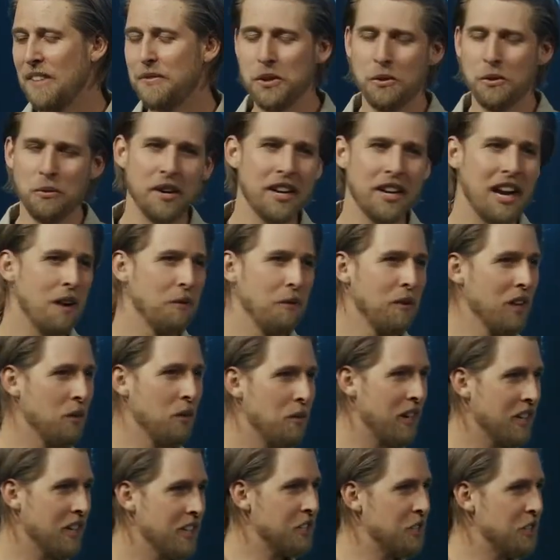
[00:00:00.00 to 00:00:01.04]
you would, I really
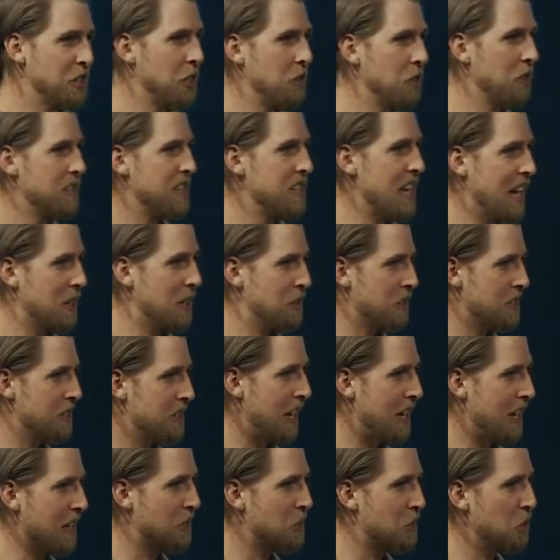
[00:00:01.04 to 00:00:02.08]
want to do this
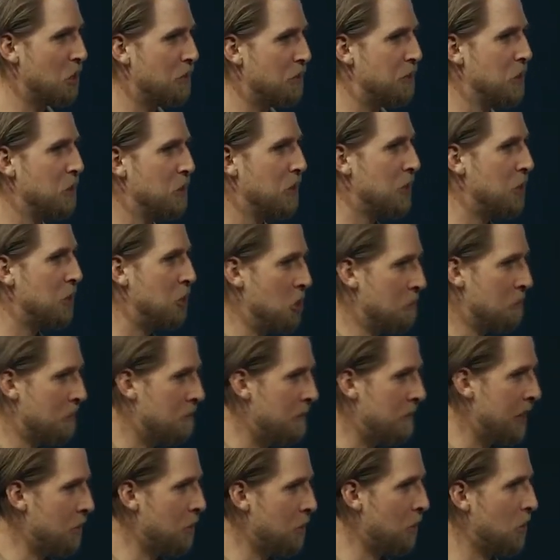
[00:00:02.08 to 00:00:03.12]
exercise, so if you would humor
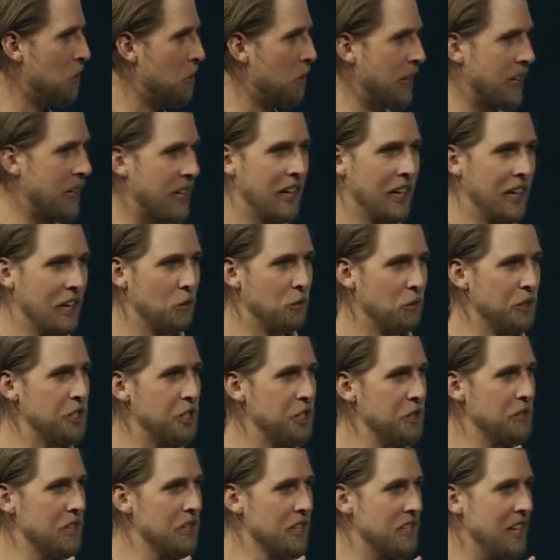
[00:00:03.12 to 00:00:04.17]
me real quick, would
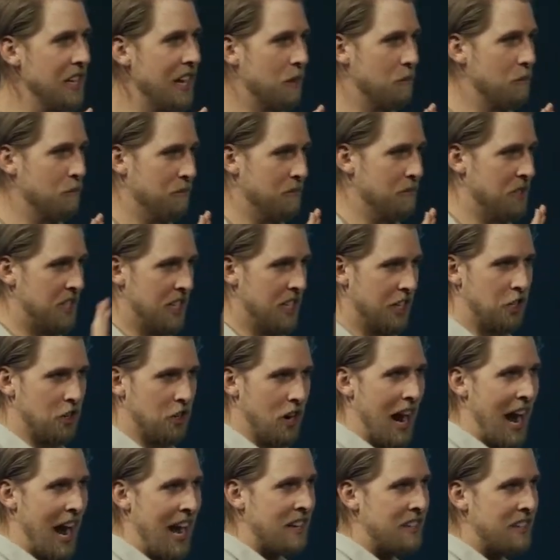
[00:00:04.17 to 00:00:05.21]
you just like stick your
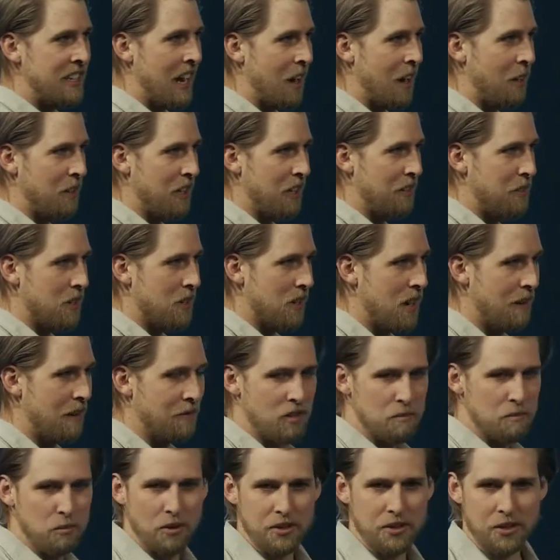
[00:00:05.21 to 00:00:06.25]
hand out, if you're
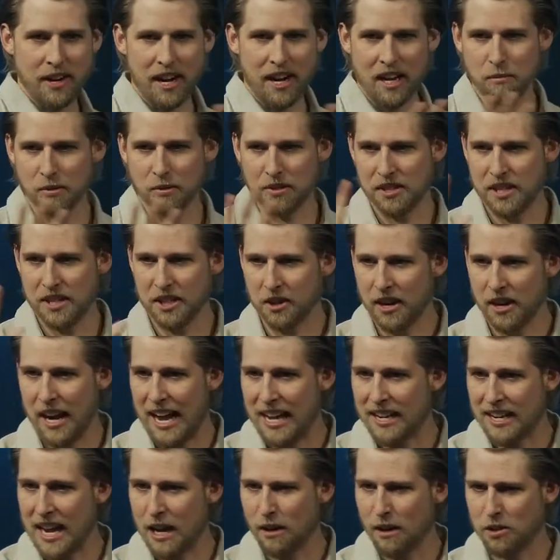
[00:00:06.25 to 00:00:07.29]
comfortable and you're able, stick your
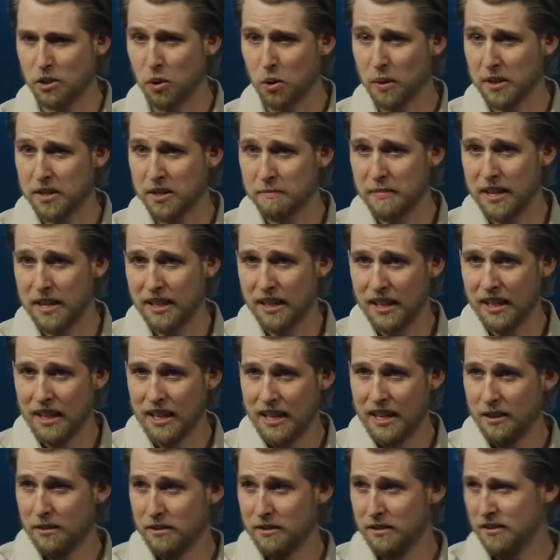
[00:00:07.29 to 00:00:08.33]
hand out towards me,
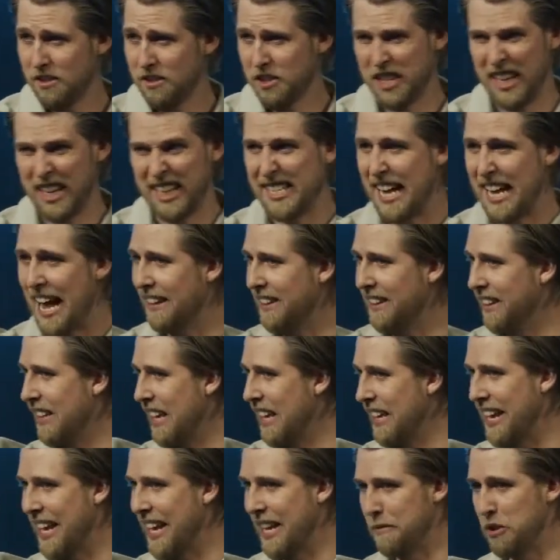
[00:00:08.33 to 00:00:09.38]
just exactly
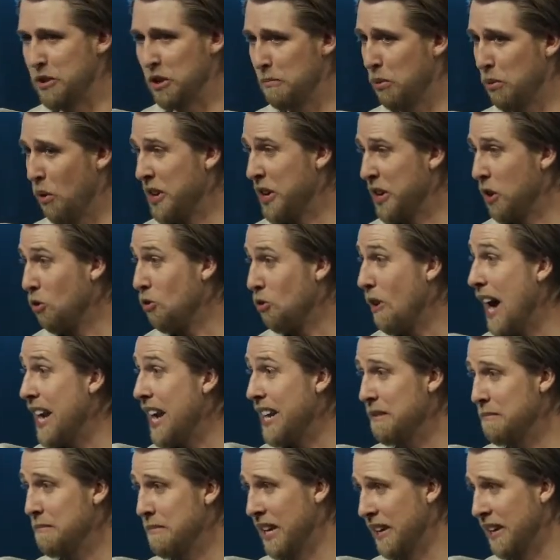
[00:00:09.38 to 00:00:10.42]
like I am. You can point it right
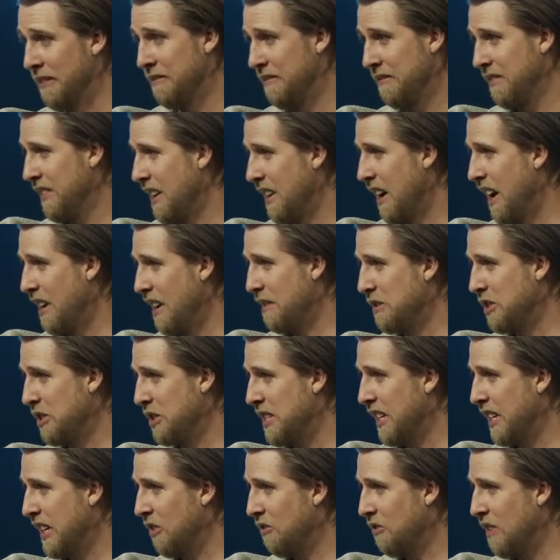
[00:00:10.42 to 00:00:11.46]
at me, all right? Just
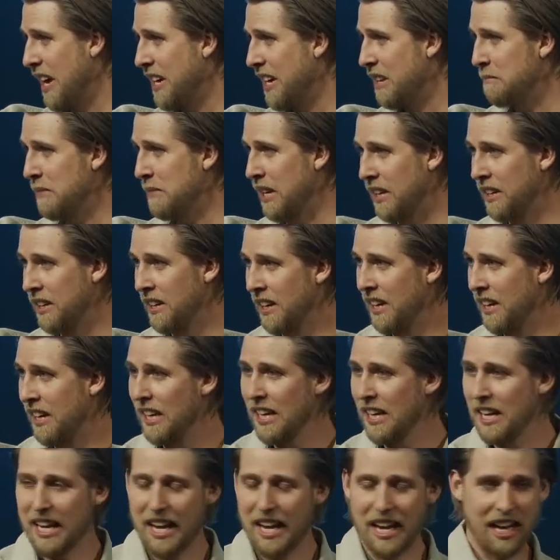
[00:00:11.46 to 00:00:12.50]
stick it right at me.
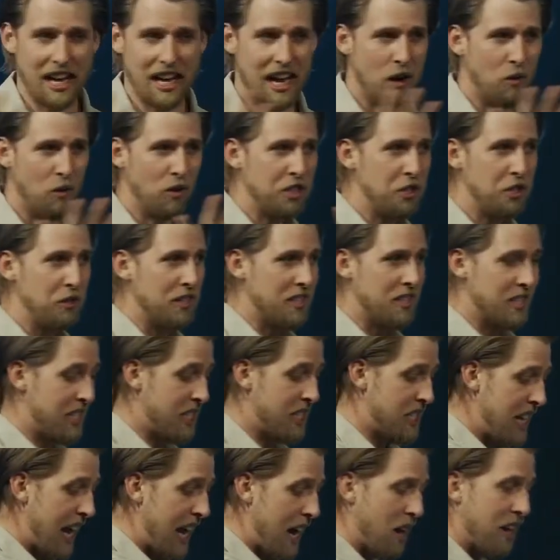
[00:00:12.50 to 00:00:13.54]
I want you to
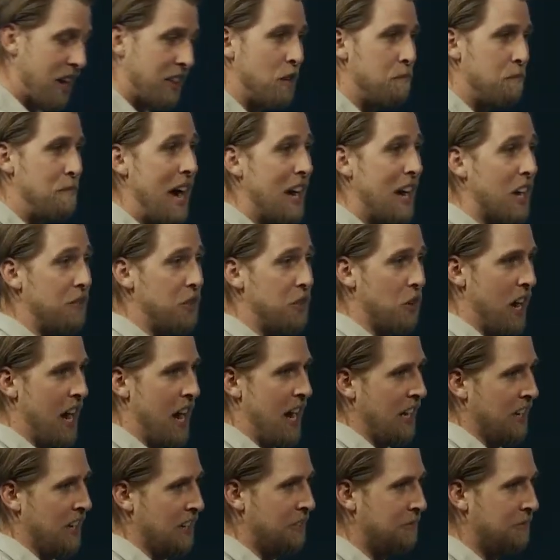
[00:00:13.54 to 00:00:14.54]
stare at the back of your hand.